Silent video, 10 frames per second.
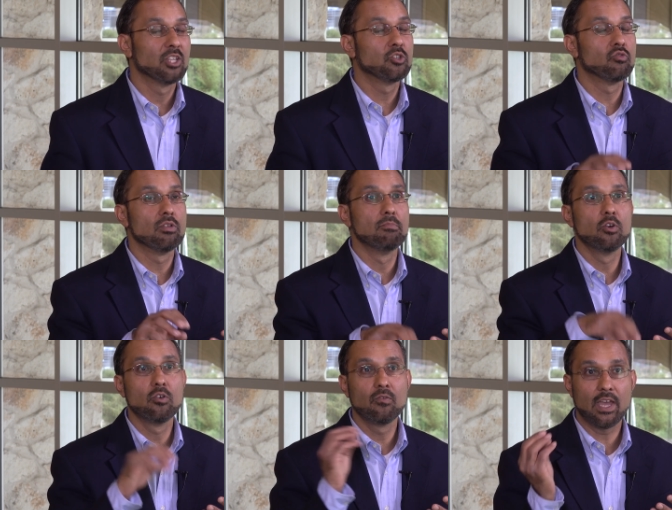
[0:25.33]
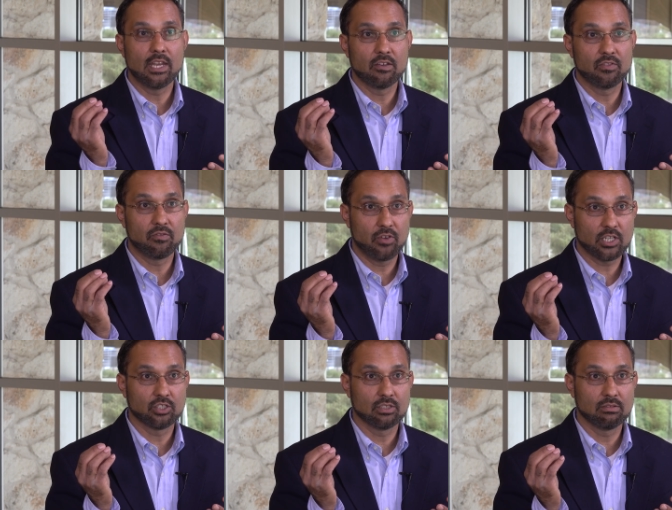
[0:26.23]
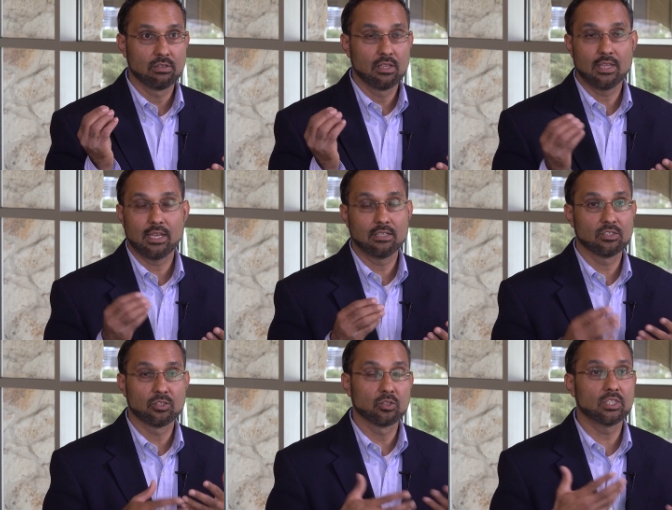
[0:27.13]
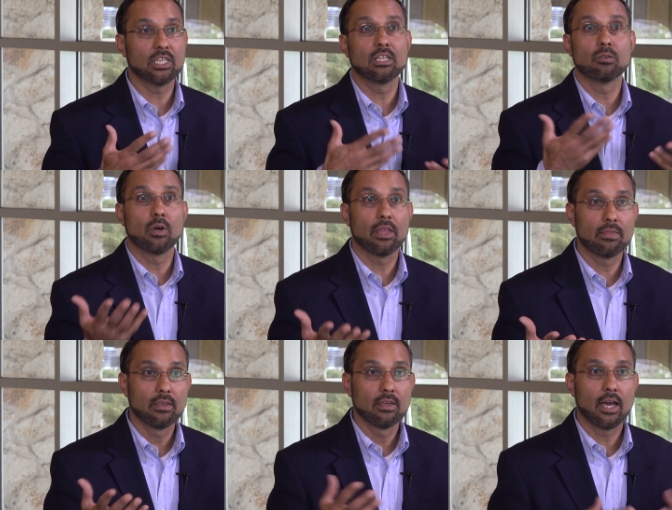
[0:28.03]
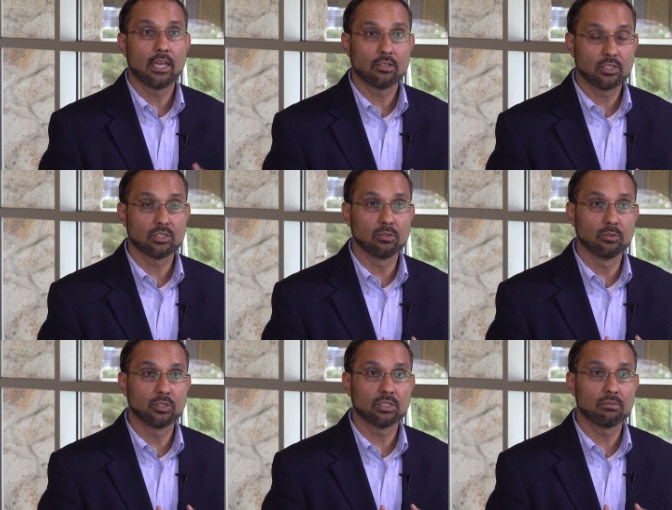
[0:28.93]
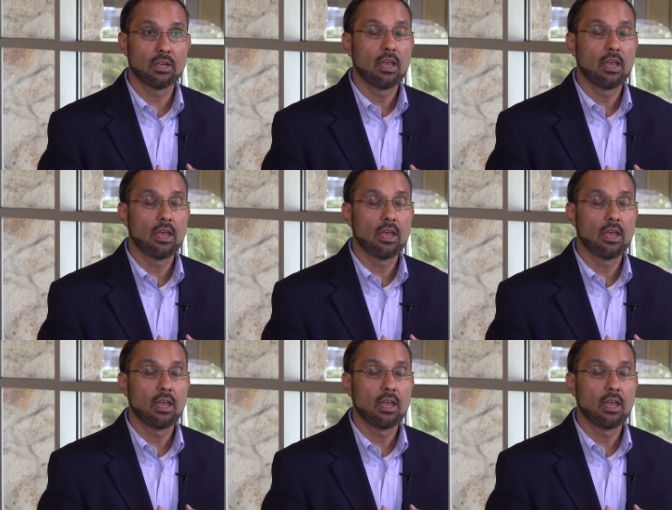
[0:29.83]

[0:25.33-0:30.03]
to remove any of the friction that is associated with IoT solution.